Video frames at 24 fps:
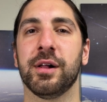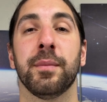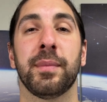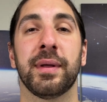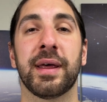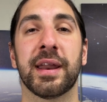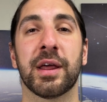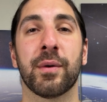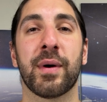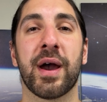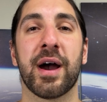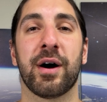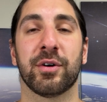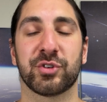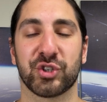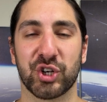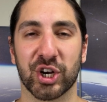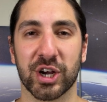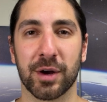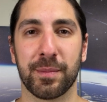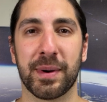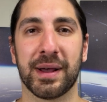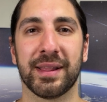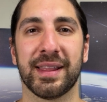But anyway, I'll
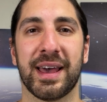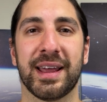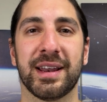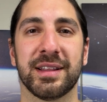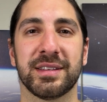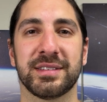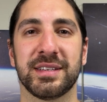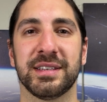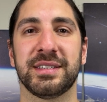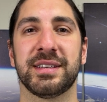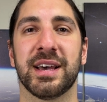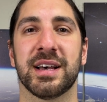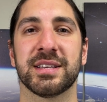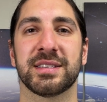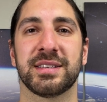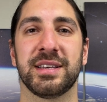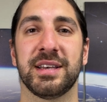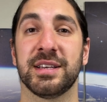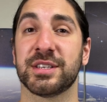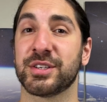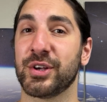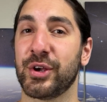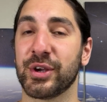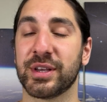check on my latency test
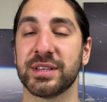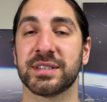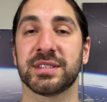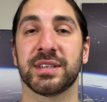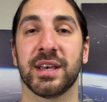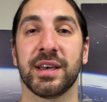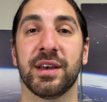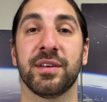here so you can see